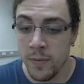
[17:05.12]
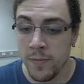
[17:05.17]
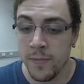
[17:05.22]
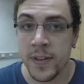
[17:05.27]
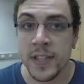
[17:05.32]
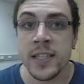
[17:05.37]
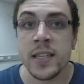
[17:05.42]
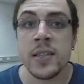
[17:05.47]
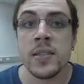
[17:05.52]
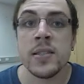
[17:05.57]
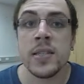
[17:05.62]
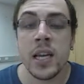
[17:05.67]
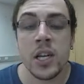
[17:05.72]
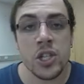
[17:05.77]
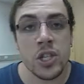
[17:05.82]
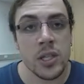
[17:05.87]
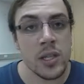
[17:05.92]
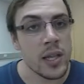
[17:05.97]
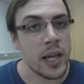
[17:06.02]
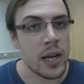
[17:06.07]
physics
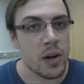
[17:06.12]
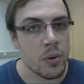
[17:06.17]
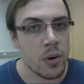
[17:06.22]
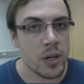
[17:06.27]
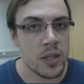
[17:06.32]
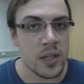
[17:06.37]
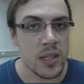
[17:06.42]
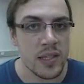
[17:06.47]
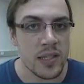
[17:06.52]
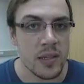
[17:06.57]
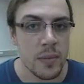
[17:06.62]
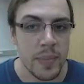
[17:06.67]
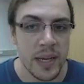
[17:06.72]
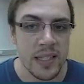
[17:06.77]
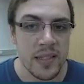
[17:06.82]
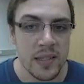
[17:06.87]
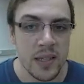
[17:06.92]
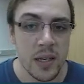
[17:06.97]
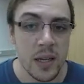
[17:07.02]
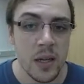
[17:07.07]
section later on in the
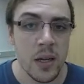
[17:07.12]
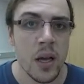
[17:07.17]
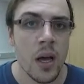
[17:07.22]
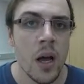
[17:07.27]
semester,